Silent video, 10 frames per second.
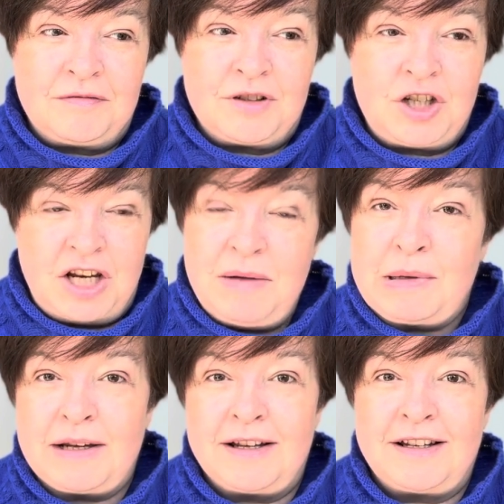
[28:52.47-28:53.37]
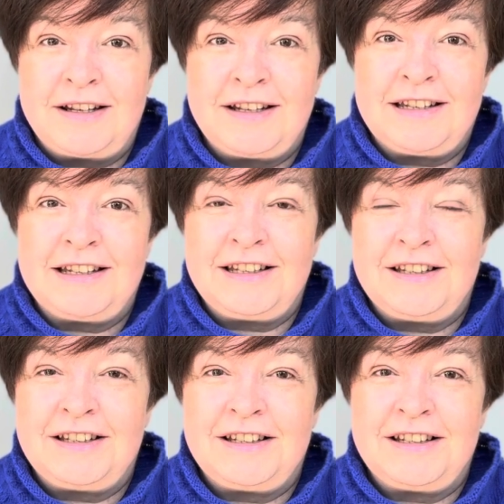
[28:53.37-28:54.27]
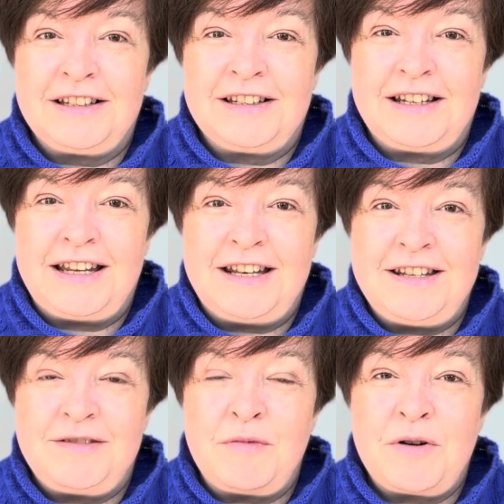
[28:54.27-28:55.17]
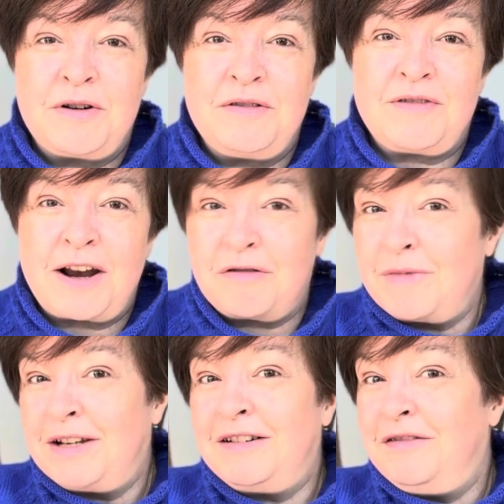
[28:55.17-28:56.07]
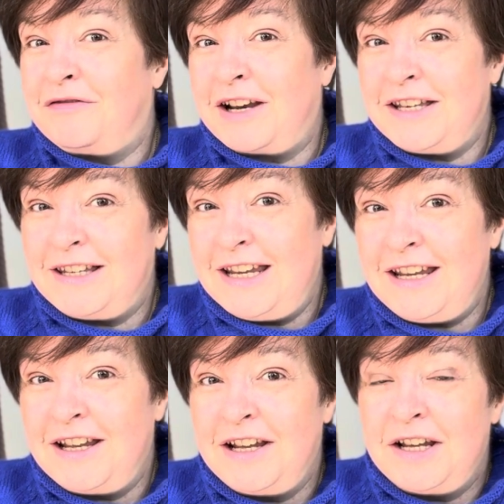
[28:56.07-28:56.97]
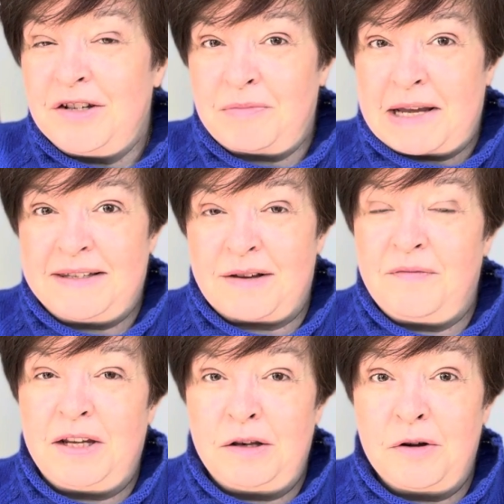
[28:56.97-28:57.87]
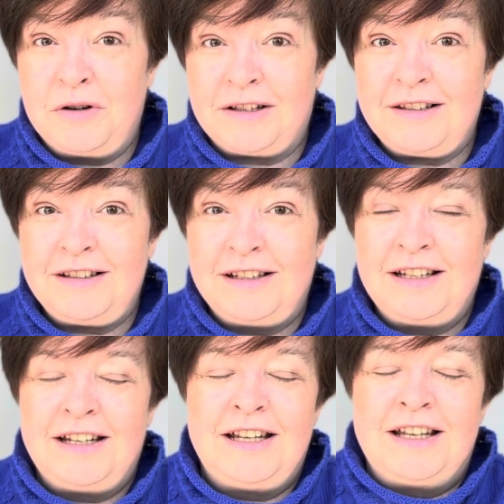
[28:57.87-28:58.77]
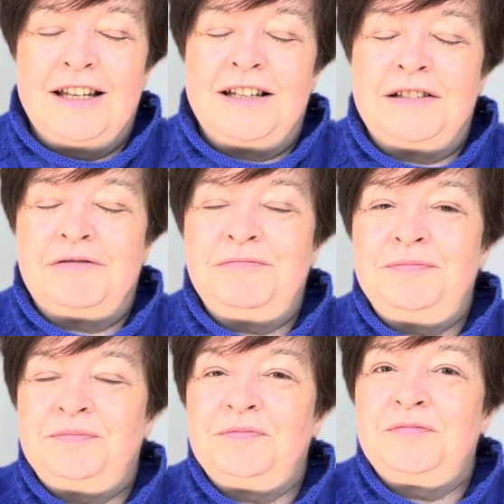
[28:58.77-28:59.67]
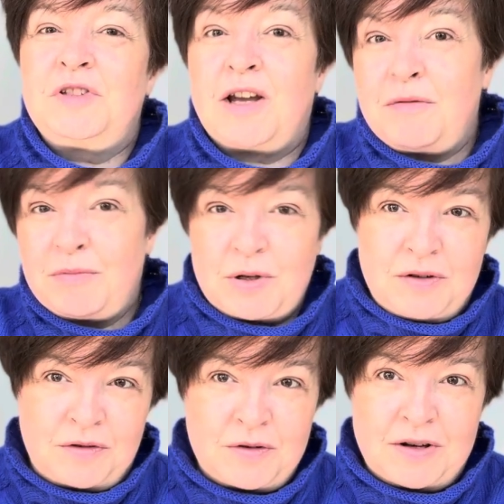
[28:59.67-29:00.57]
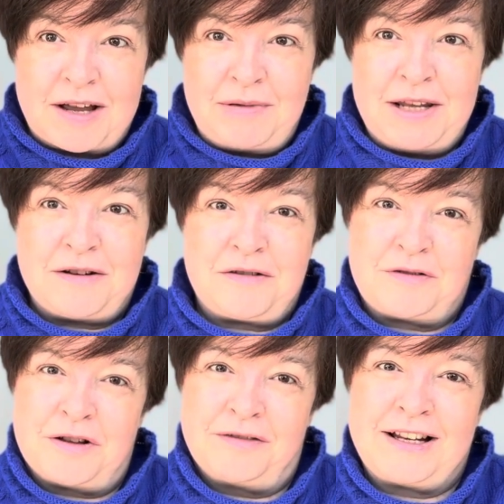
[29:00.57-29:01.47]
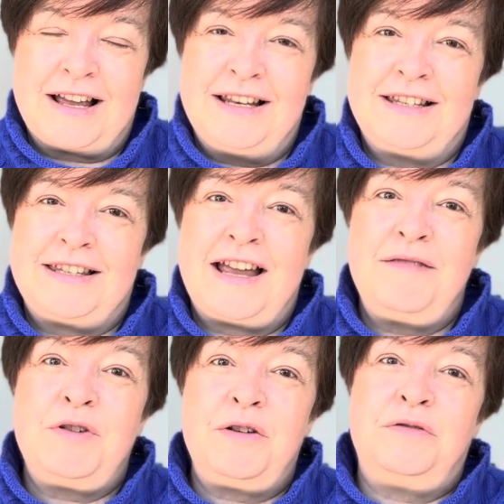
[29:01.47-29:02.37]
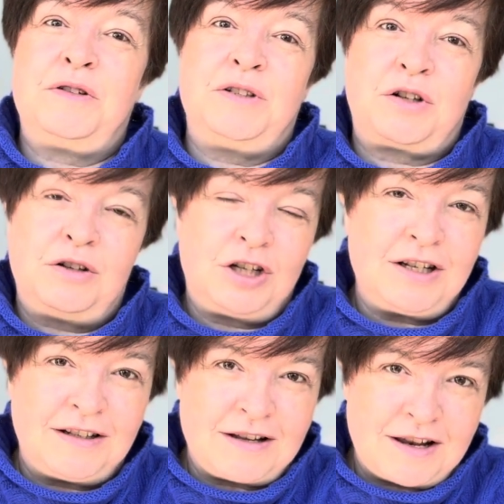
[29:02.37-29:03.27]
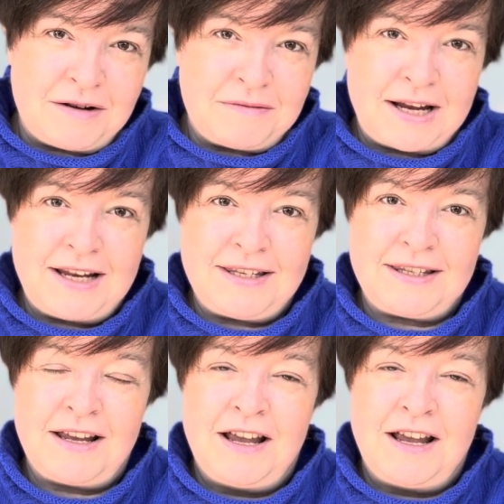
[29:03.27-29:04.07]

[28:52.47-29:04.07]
cheaper and more environmentally friendly to buy something local. So I will put a photo up here of all the colors. I'm going for the traditional colorways.